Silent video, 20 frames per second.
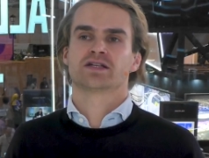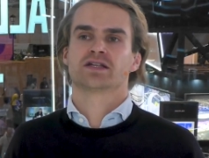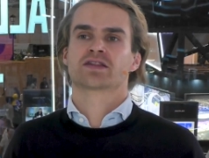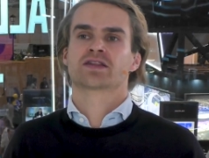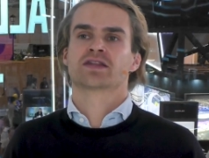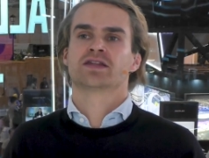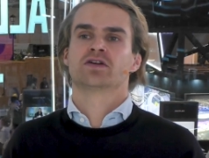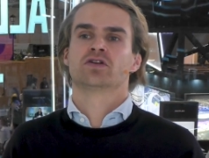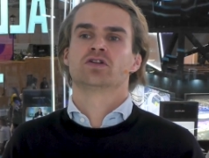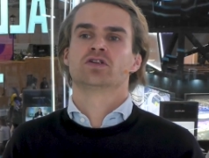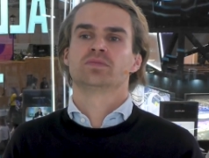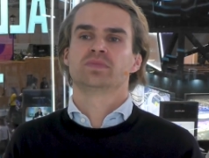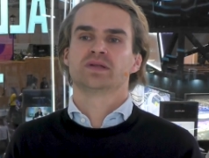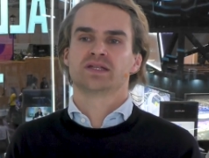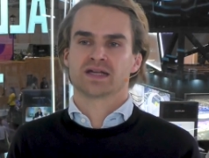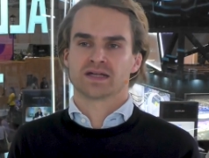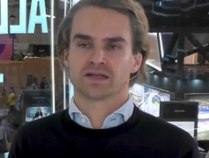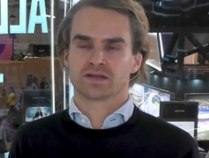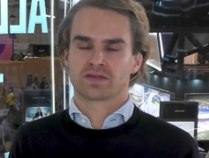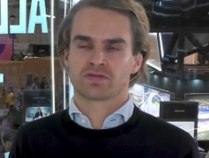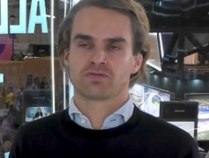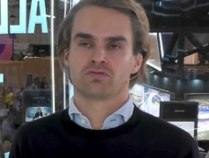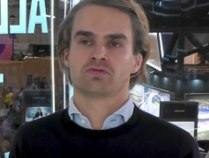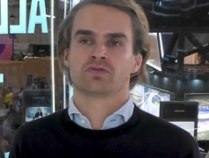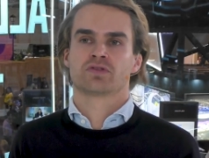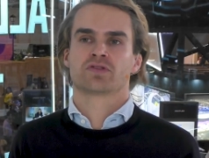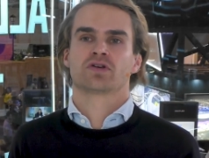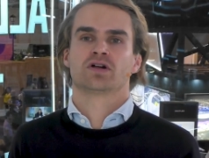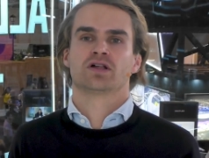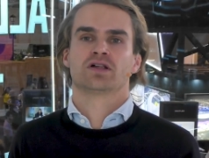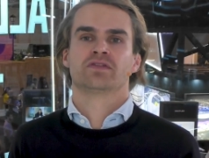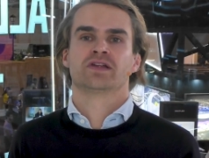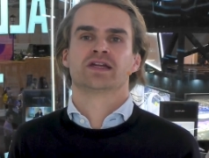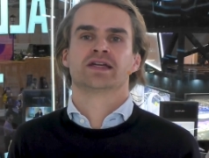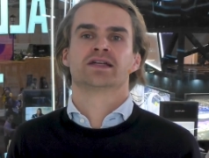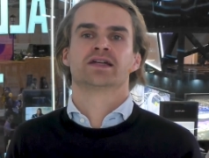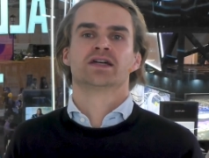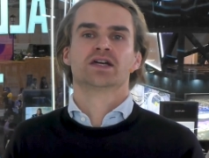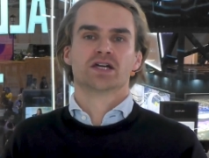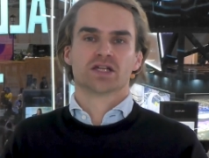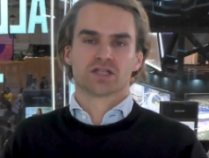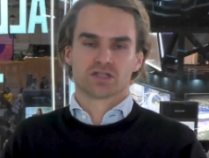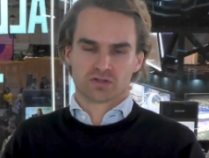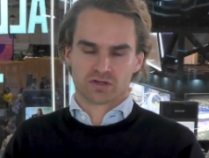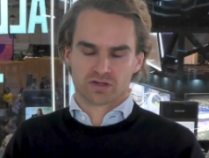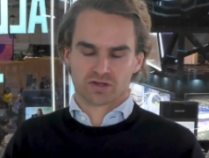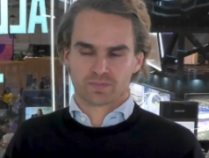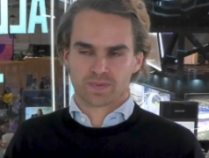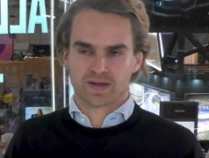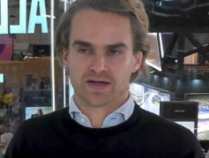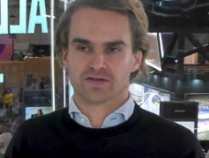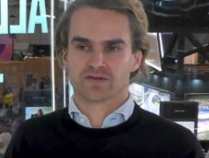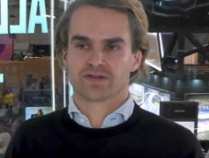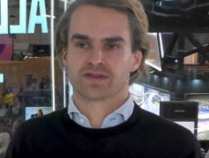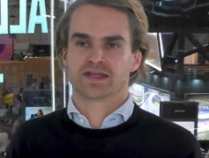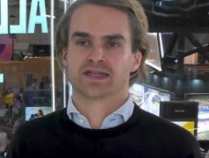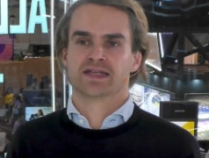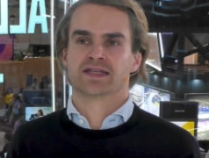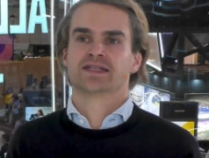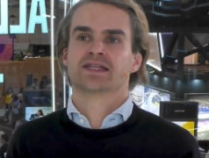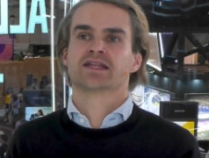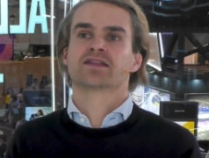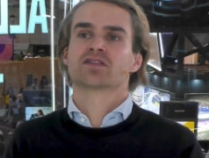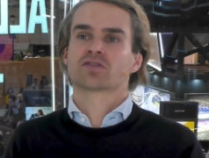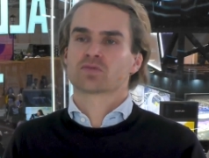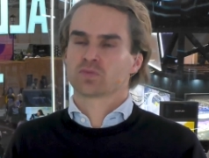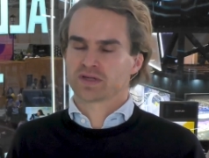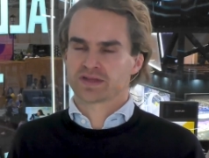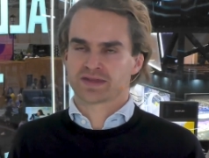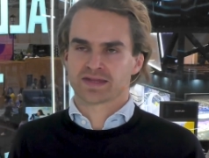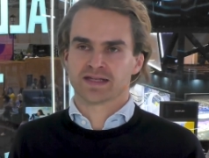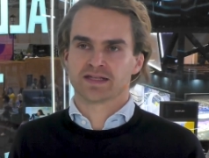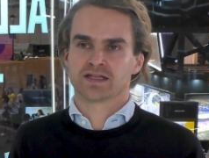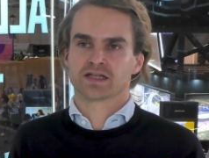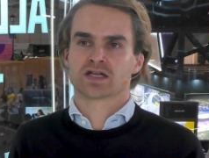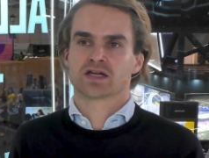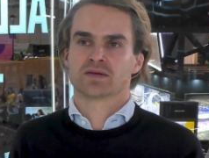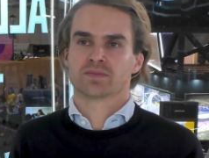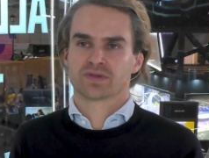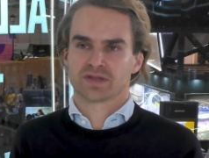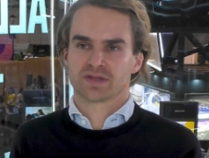this can only be done through resolving transparency. And this is where sennder comes